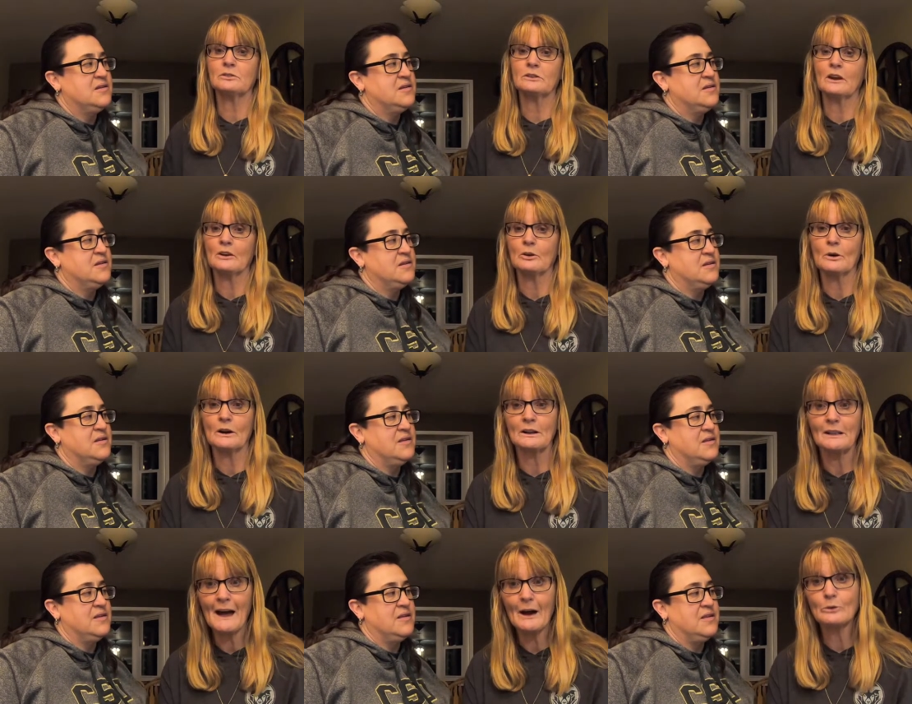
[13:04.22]
Speaker 1: tell you our
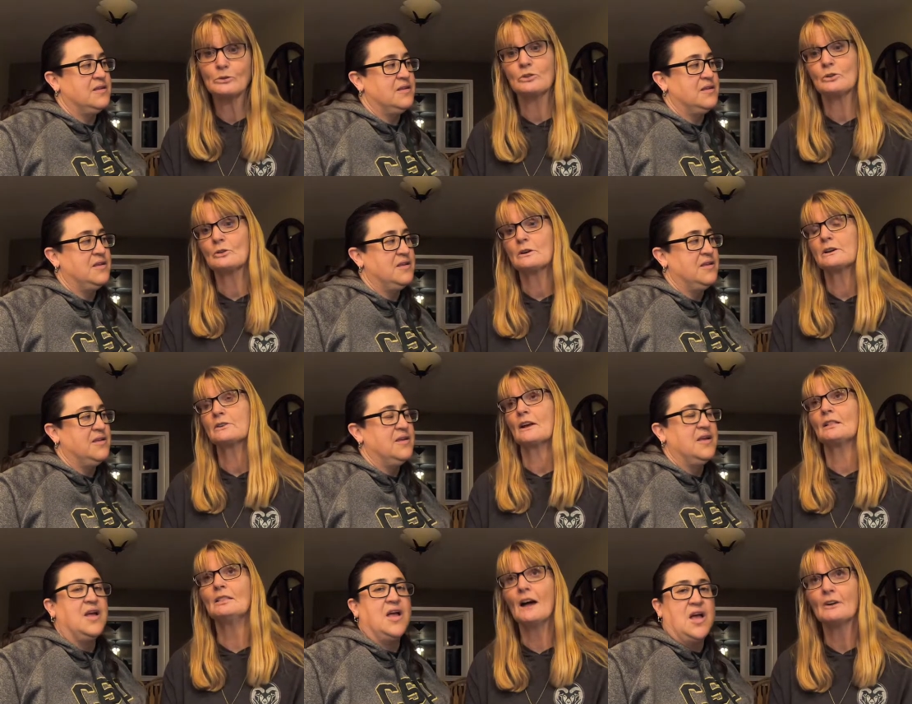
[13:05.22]
clown stories.
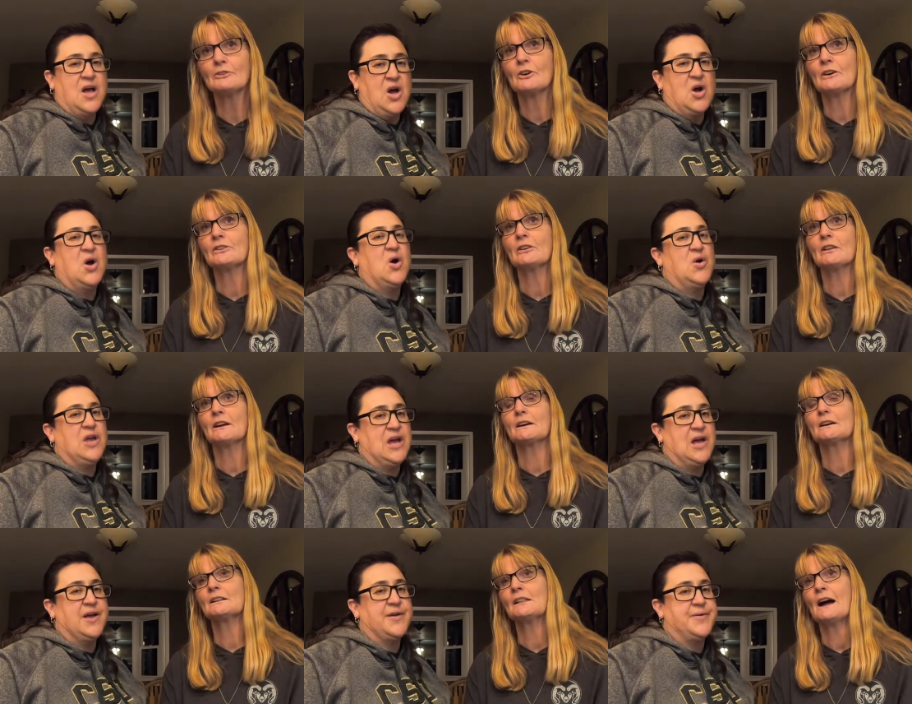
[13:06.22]
I love dressing oh, like
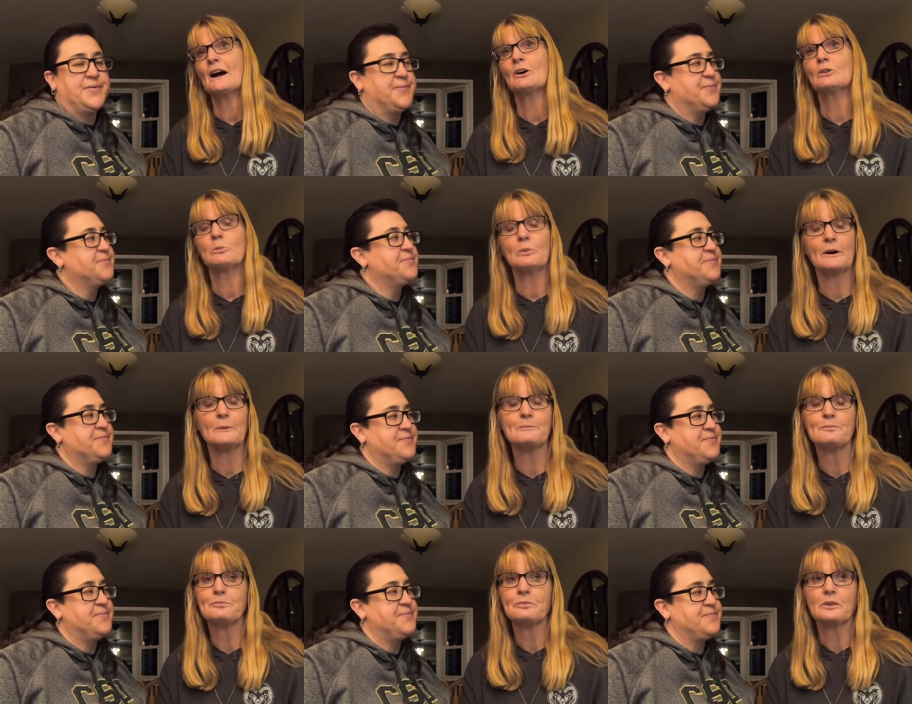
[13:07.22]
yeah. a clown, but
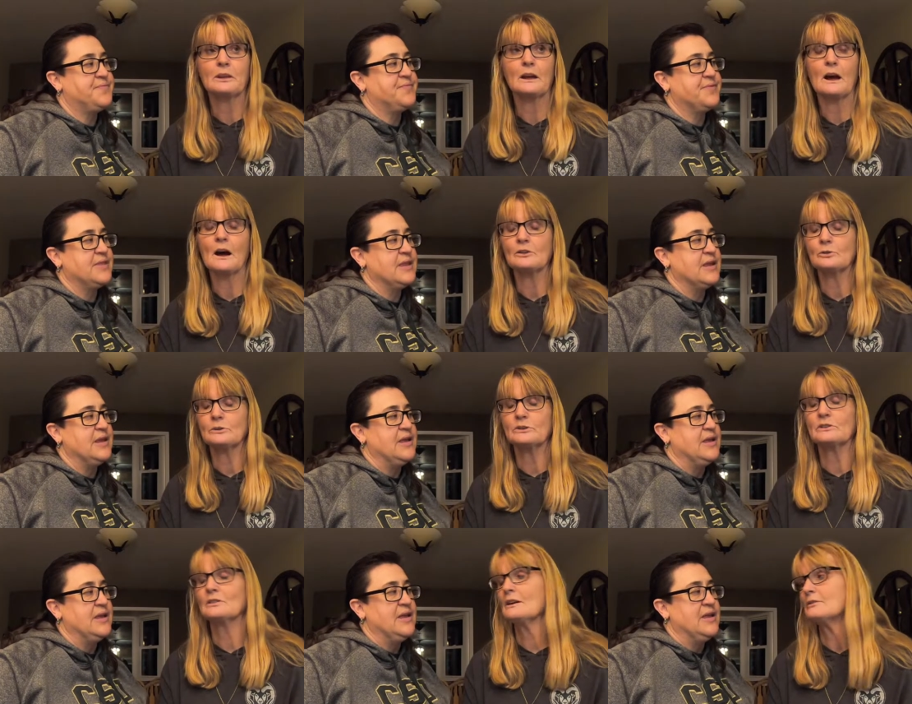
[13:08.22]
gosh, we
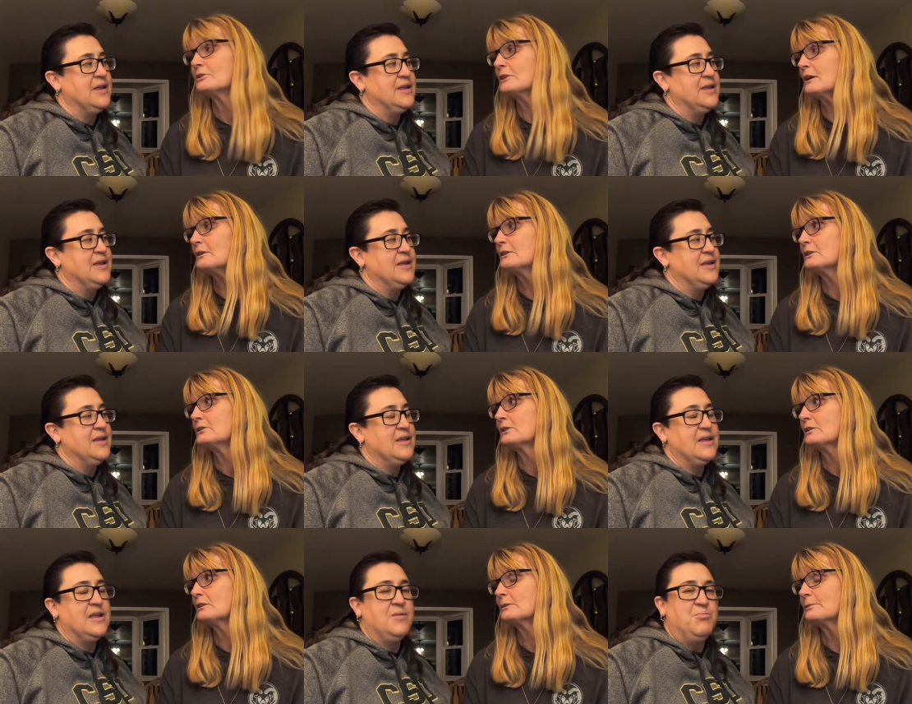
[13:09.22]
just love scaring each
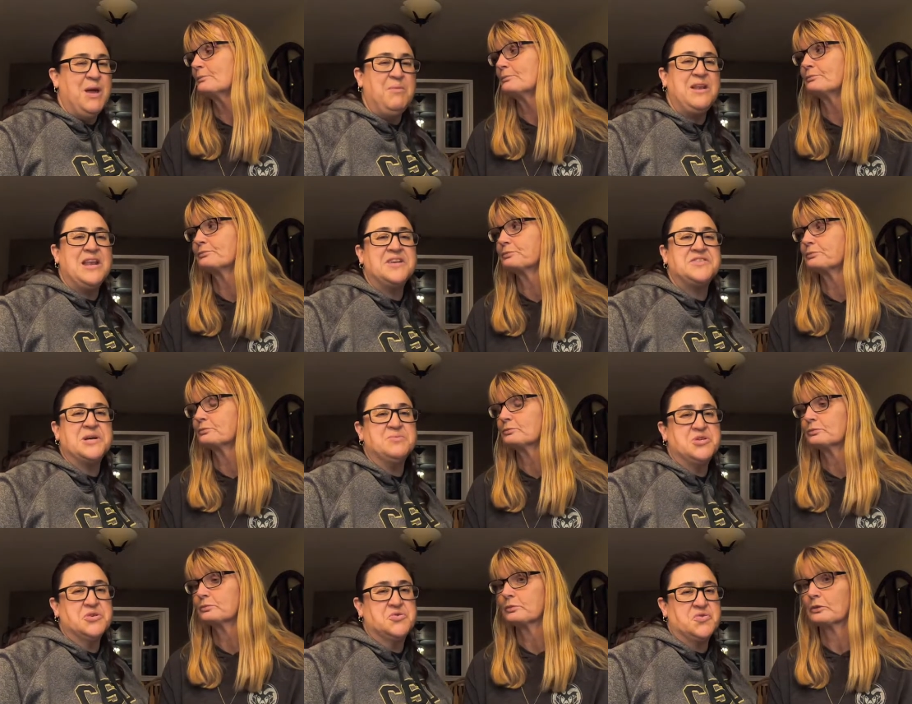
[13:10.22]
other.
Speaker 2: Maybe next time
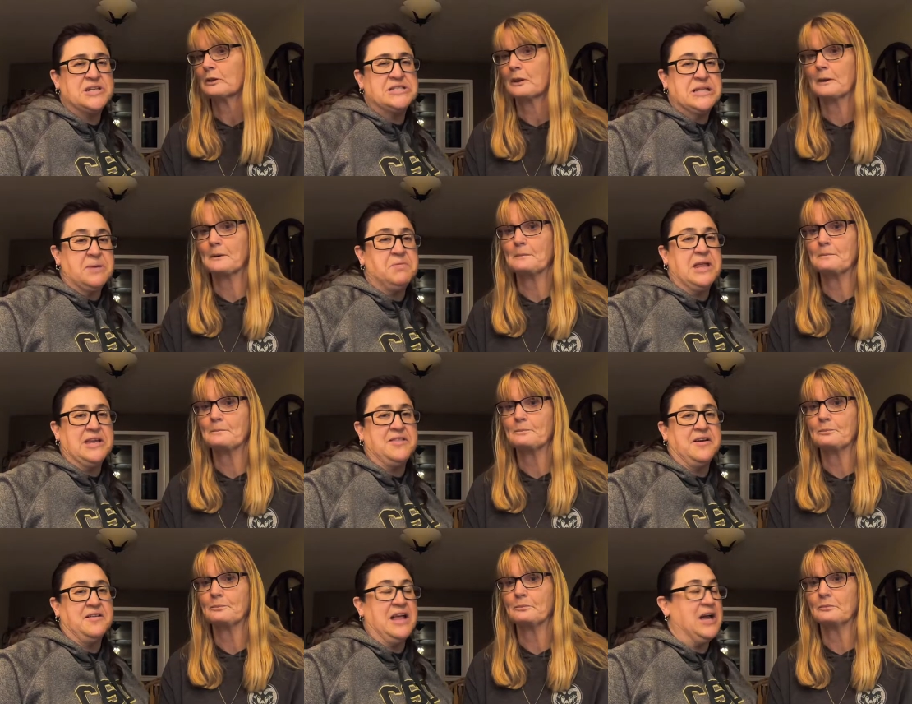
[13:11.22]
she'll dress up like
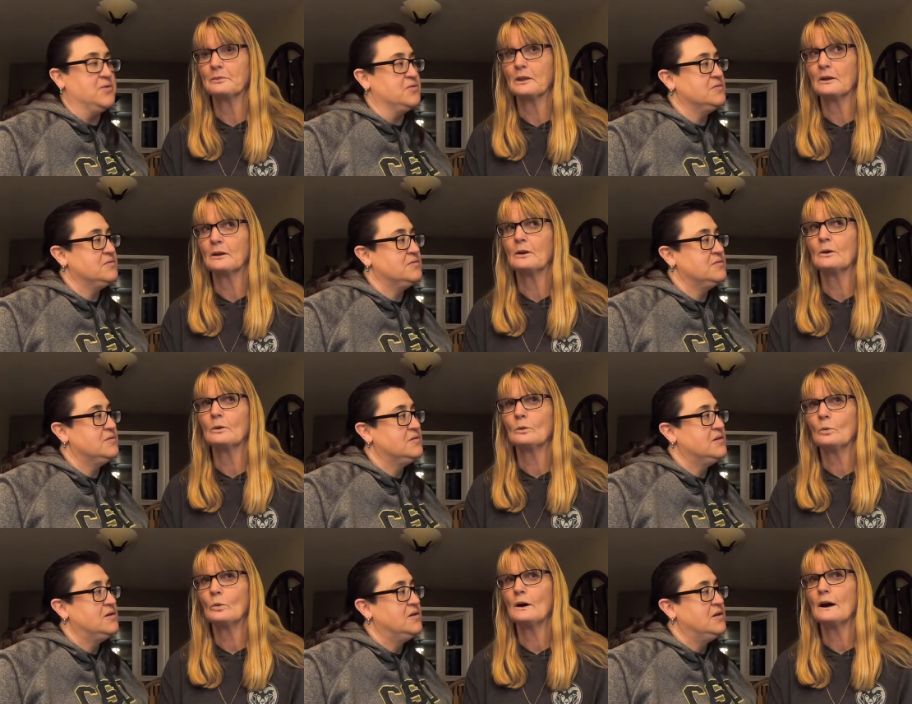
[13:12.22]
the clown.
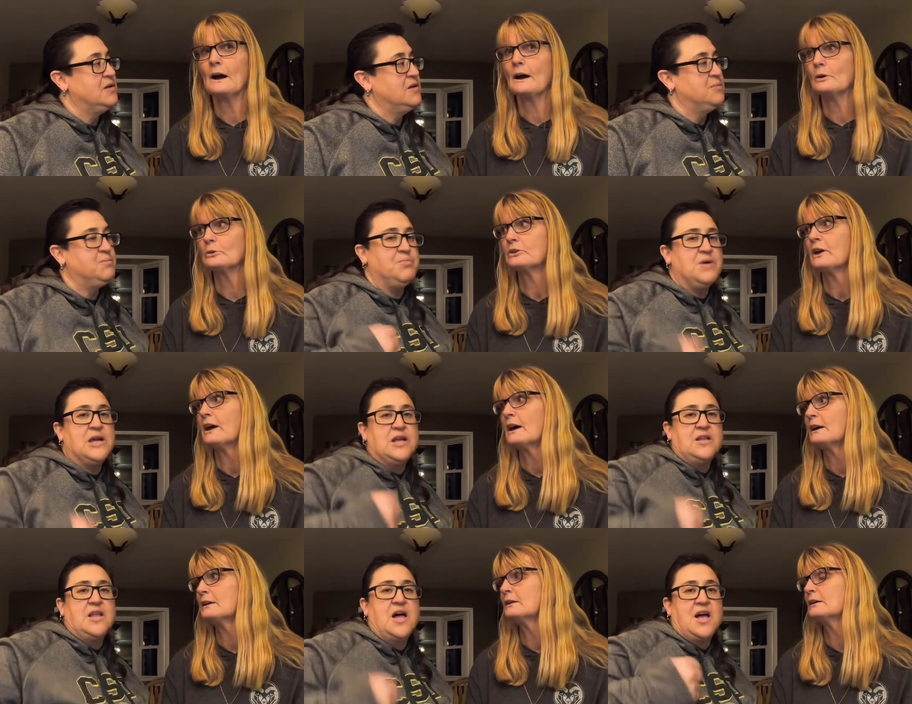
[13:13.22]
Speaker 1: Wow.
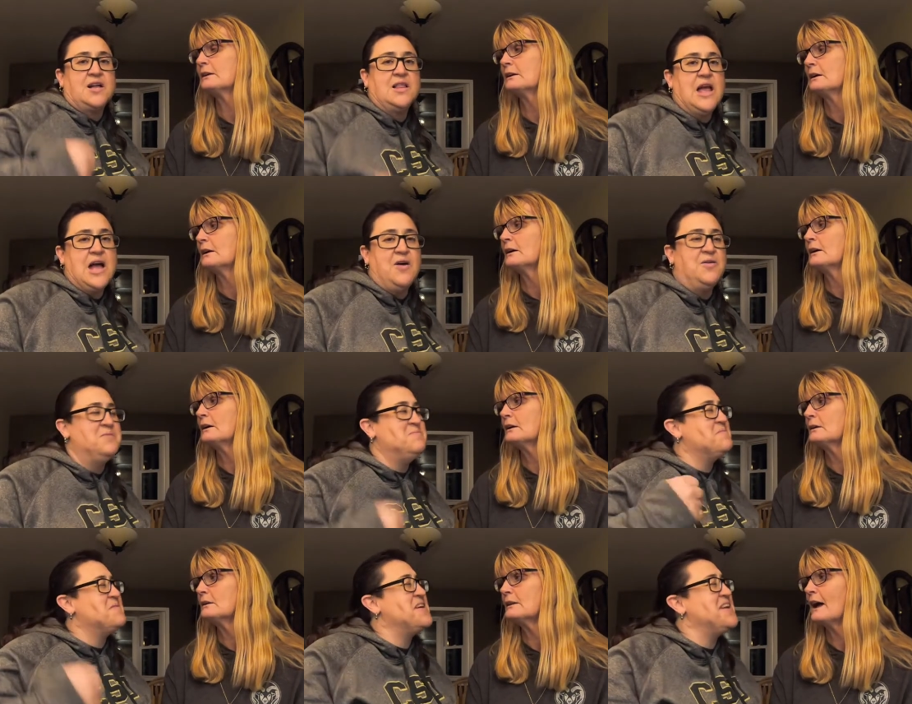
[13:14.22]
Bring the clown.
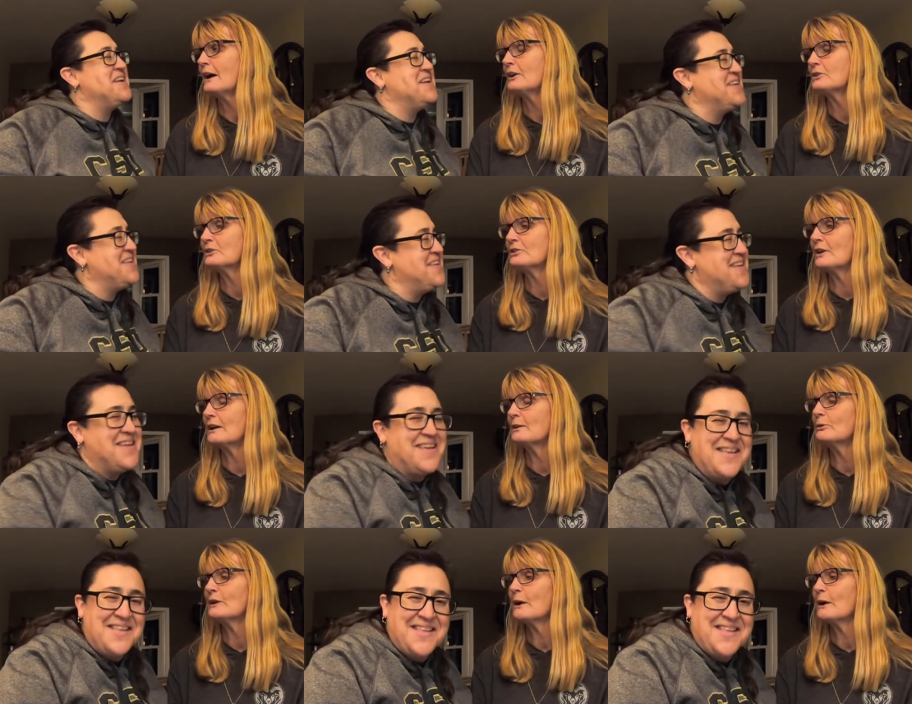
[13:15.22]
Now you're deciding what